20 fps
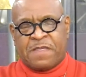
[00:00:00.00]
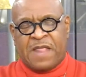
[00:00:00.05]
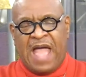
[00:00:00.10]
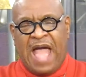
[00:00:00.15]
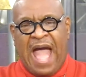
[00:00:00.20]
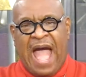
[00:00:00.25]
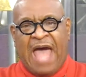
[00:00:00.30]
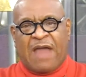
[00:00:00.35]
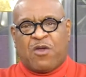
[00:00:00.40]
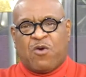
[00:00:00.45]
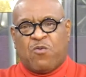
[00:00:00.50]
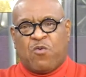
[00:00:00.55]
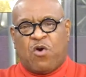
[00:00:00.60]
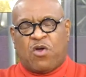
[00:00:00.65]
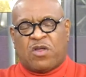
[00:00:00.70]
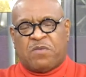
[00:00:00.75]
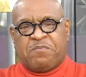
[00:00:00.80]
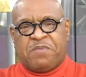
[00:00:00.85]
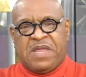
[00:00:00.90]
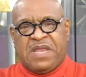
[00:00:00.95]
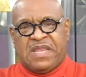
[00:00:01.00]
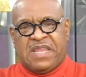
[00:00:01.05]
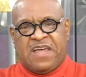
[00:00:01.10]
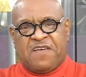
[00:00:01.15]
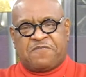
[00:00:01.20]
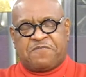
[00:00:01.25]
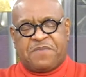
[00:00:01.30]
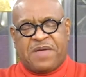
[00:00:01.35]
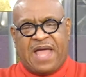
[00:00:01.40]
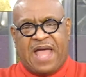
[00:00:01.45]
I don't want to be
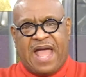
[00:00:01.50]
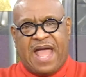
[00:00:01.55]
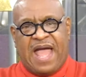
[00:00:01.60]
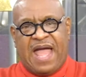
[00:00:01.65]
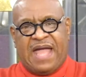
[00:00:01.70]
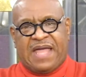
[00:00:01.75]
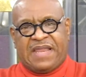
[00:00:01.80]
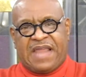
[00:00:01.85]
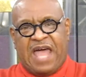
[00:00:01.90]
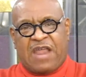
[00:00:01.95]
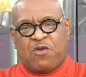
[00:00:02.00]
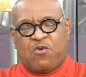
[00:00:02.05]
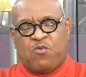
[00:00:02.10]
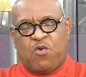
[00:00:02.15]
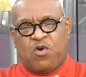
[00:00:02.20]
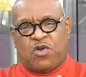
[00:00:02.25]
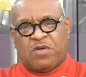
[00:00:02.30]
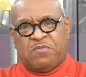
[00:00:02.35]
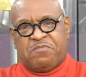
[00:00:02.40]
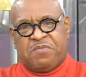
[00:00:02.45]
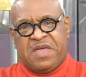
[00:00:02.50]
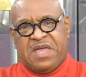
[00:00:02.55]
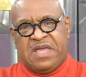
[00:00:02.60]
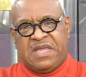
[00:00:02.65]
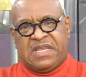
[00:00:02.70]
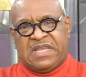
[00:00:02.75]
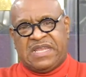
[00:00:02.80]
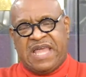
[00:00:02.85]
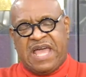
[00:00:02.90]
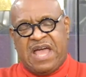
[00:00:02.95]
left behind. I don't want to
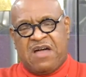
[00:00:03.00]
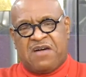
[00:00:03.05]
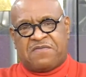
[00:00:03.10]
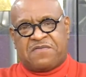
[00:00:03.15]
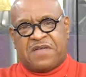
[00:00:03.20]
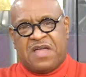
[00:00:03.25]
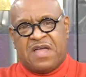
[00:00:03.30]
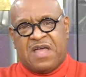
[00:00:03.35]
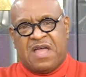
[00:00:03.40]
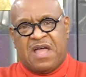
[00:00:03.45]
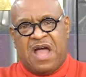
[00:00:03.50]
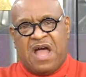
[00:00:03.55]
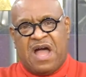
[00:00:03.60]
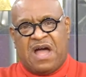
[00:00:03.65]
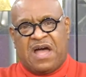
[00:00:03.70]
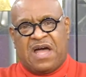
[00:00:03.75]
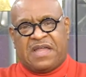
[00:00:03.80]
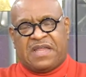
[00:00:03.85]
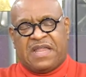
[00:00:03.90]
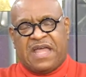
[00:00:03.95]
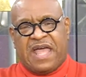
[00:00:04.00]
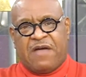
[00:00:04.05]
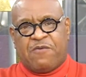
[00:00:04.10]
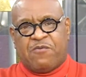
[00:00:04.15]
be left uh,